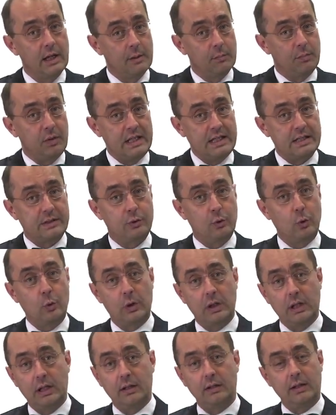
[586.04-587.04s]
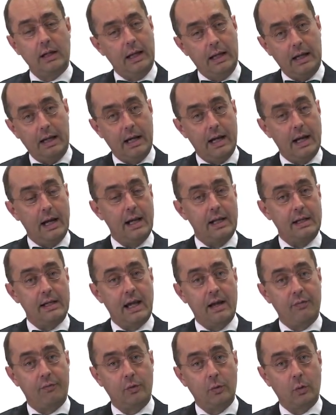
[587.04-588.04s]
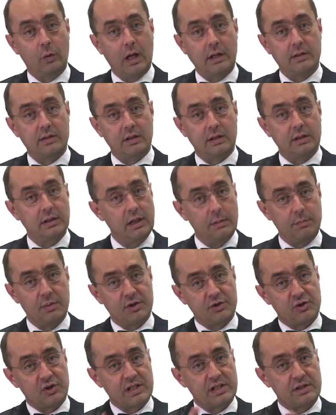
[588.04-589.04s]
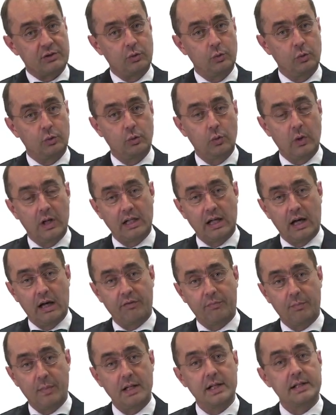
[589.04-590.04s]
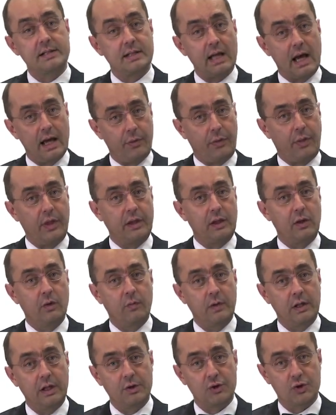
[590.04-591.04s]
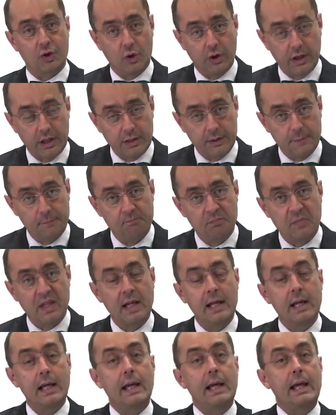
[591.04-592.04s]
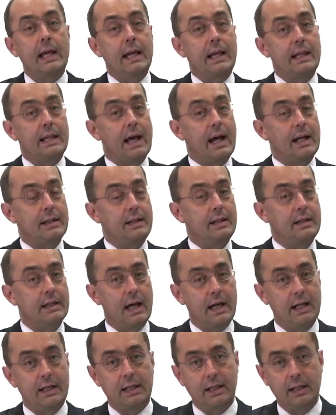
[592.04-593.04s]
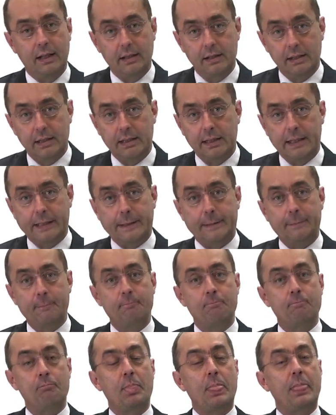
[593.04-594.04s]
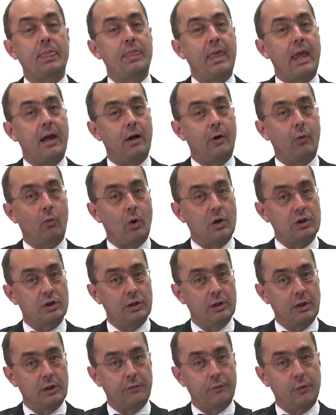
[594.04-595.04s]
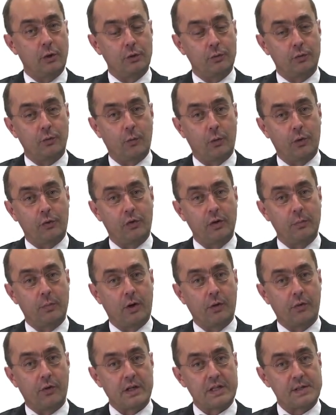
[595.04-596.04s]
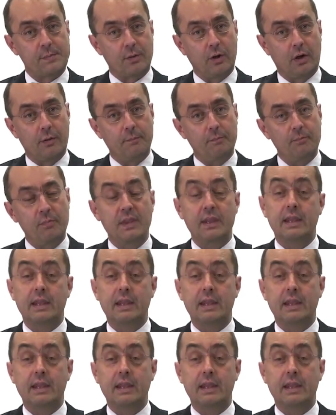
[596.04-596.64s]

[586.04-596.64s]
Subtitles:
Please Google it and have a look at the clip. It's just 2.5 minutes. I think you will enjoy it. In 1990, there was a lot of controversy about this problem.